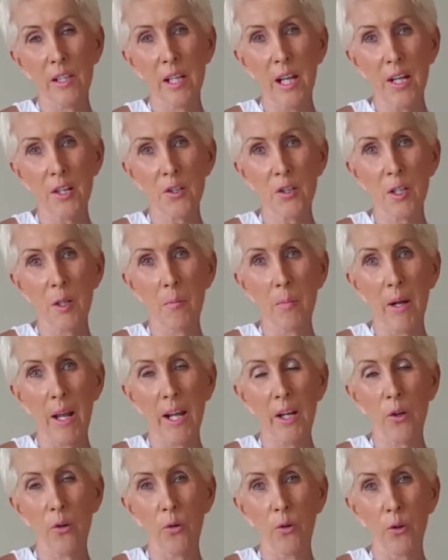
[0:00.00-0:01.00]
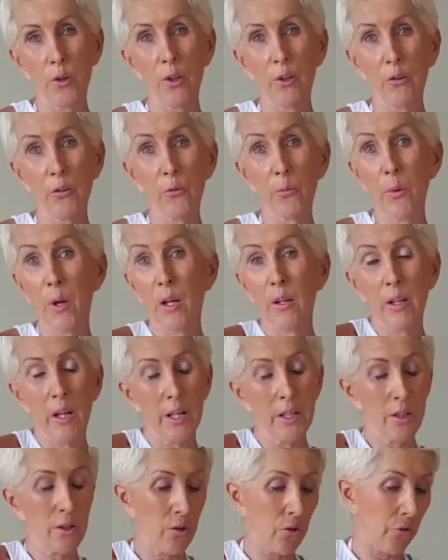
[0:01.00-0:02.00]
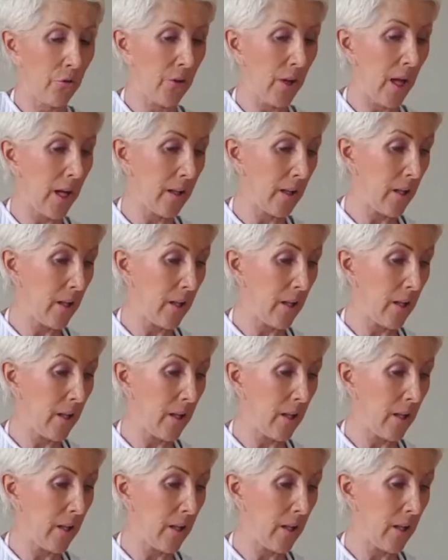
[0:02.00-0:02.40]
Ashley Black oil as well. I use that,